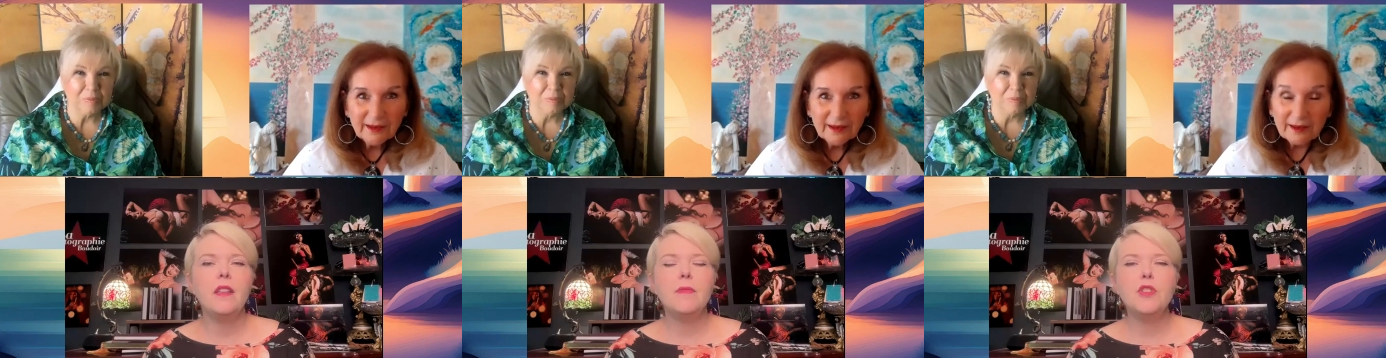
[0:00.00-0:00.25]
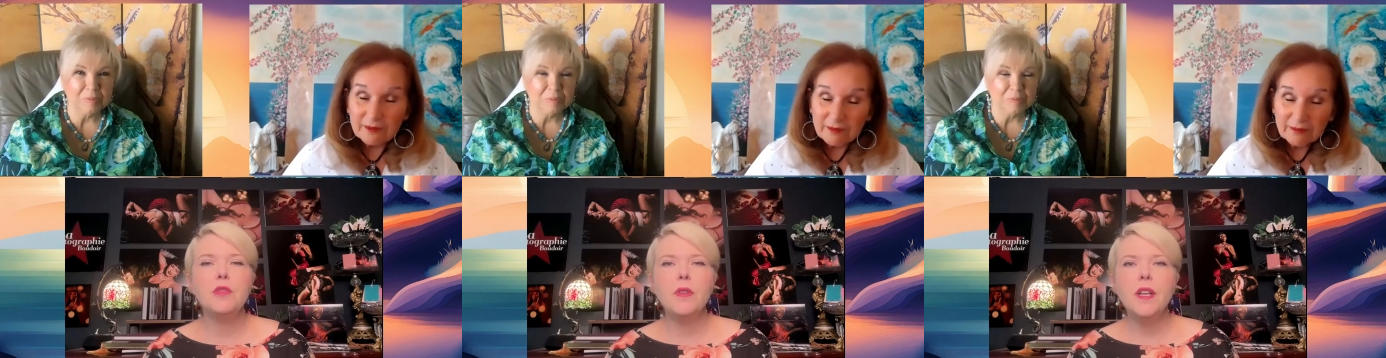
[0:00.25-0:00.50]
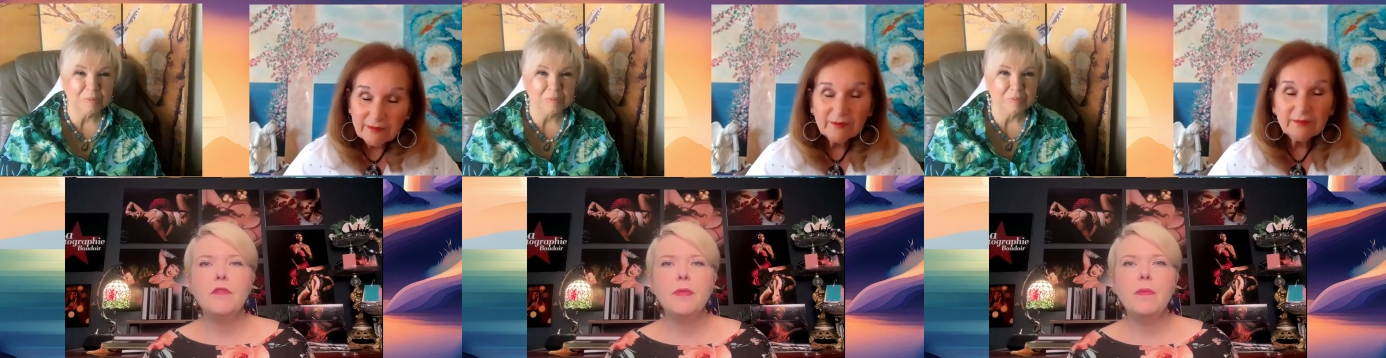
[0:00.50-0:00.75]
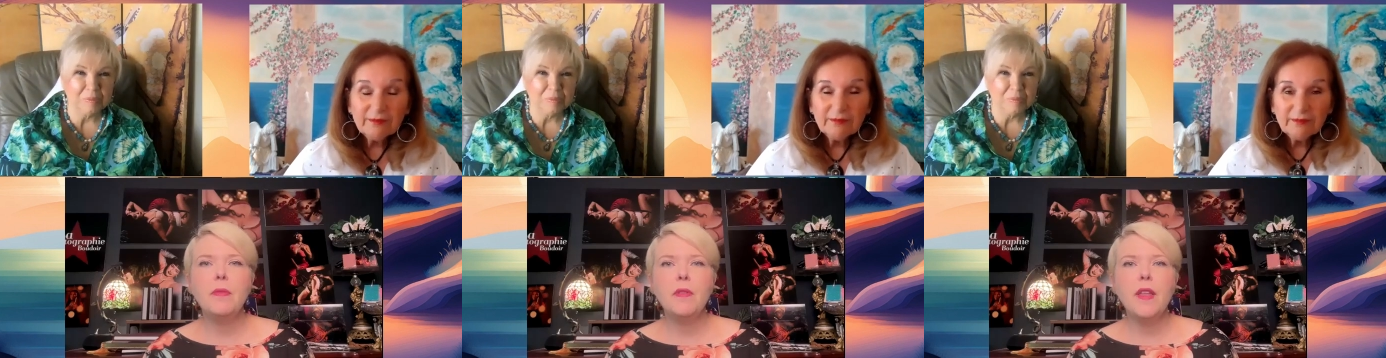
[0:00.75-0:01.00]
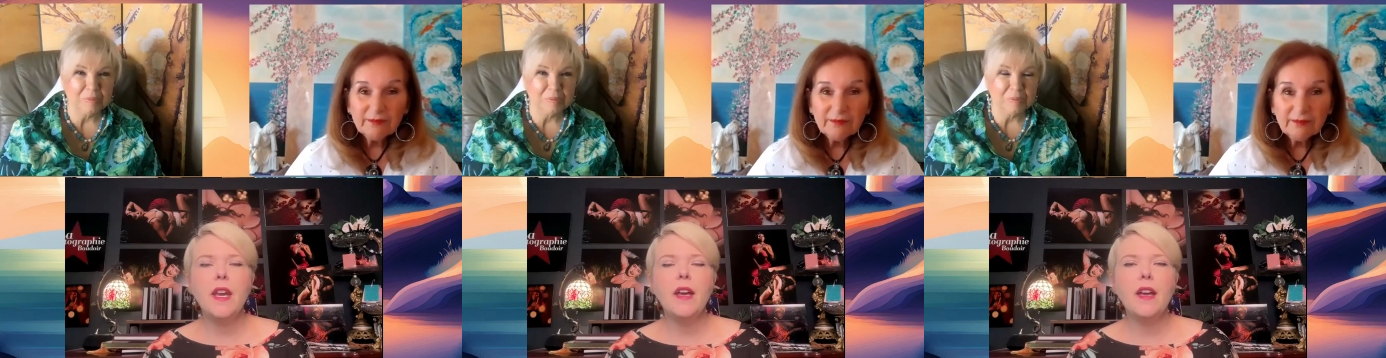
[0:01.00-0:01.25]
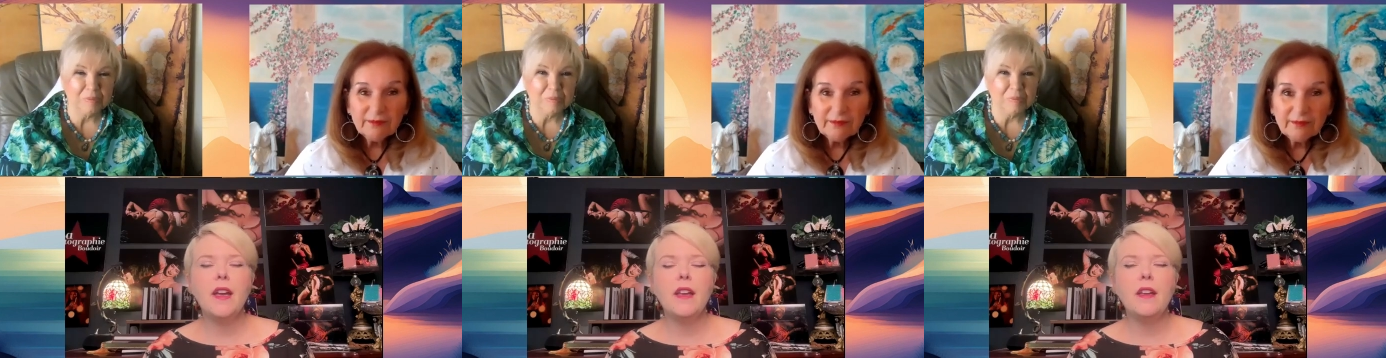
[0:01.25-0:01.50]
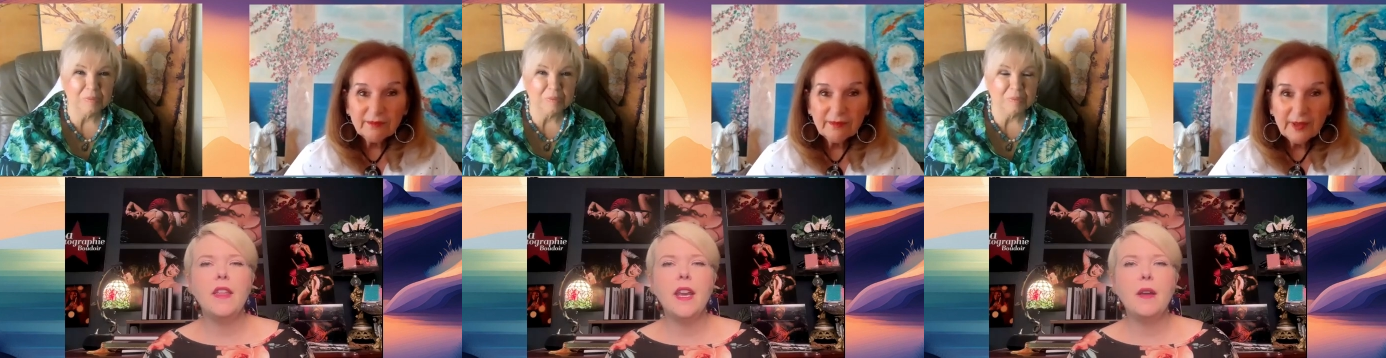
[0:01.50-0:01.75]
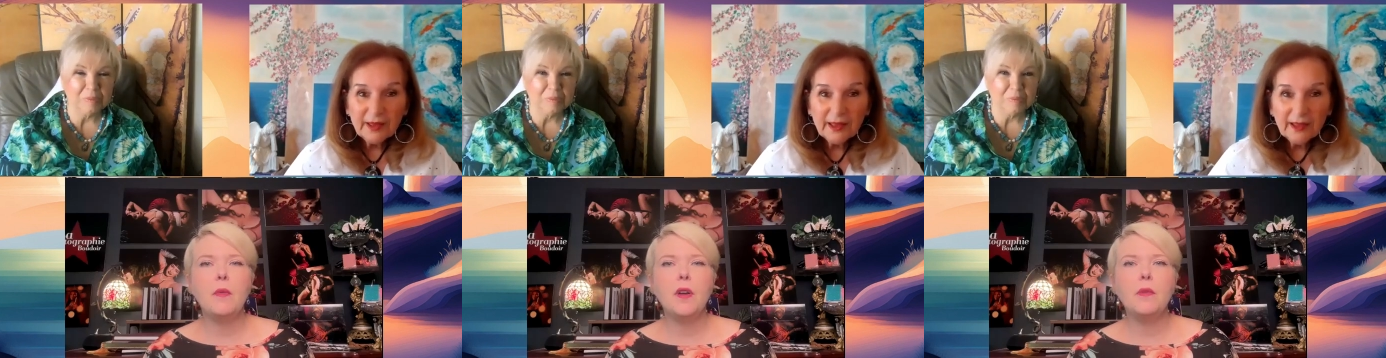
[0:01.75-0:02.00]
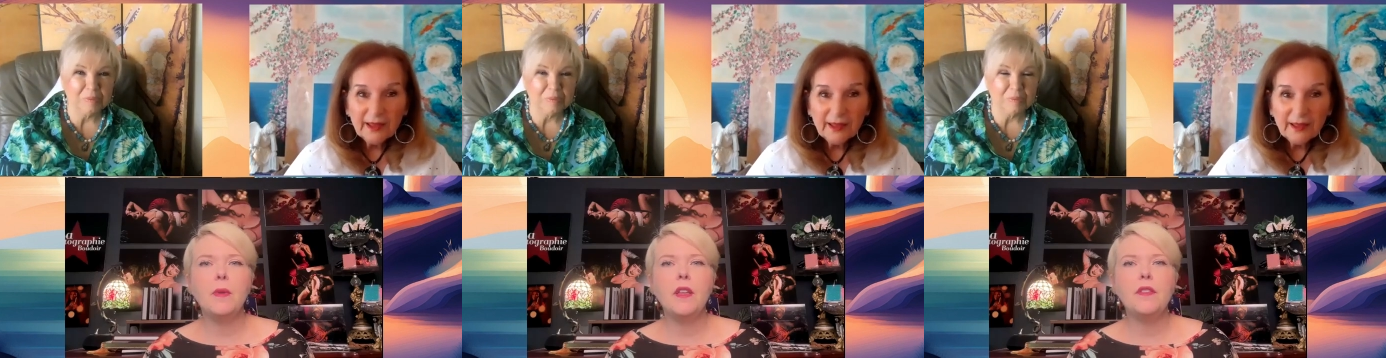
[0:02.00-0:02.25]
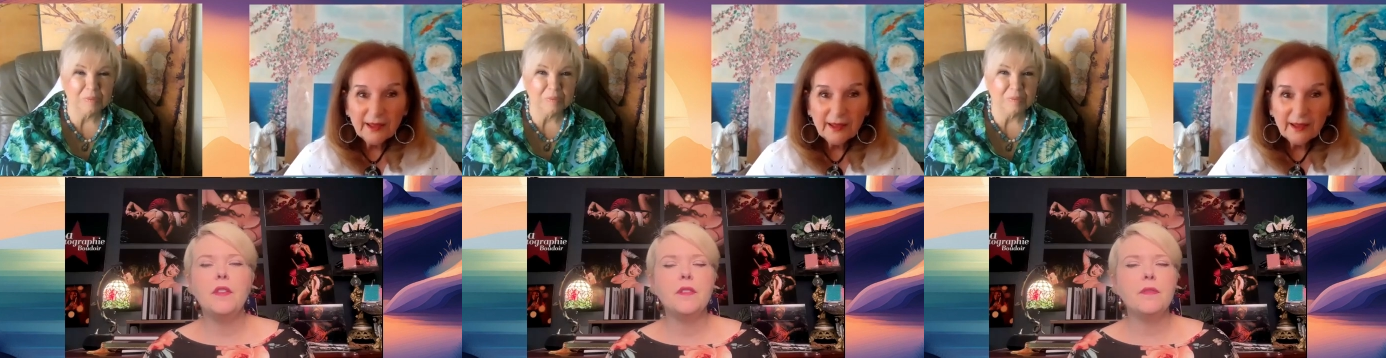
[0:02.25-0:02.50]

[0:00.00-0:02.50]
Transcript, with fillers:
Speaker 1: the majority of people that I that I work with are,